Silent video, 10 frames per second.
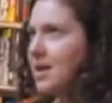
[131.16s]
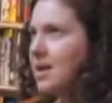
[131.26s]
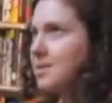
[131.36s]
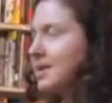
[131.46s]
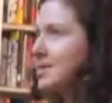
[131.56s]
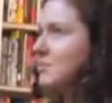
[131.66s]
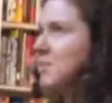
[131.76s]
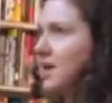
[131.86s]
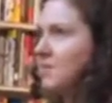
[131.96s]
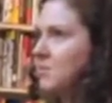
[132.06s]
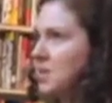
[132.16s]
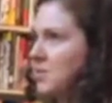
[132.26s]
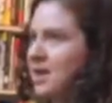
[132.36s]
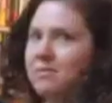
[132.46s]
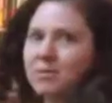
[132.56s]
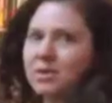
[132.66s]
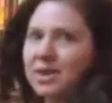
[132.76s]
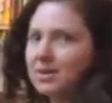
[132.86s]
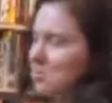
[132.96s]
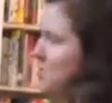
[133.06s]
in things that might have been made for
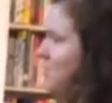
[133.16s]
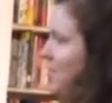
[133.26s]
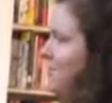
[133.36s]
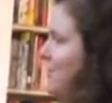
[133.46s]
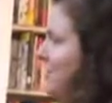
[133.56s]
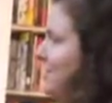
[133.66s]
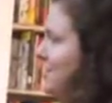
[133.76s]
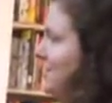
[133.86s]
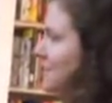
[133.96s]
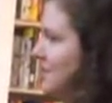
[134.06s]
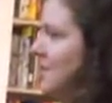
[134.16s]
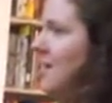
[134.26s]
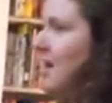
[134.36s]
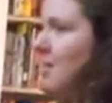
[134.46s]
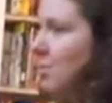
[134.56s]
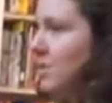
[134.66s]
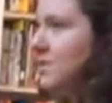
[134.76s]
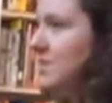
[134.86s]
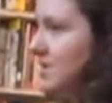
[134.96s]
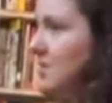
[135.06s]
like a more private audience. Um, we're
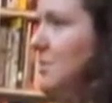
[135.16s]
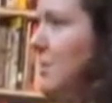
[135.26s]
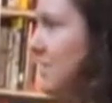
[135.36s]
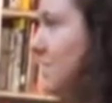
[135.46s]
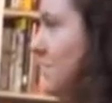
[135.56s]
interested in ways of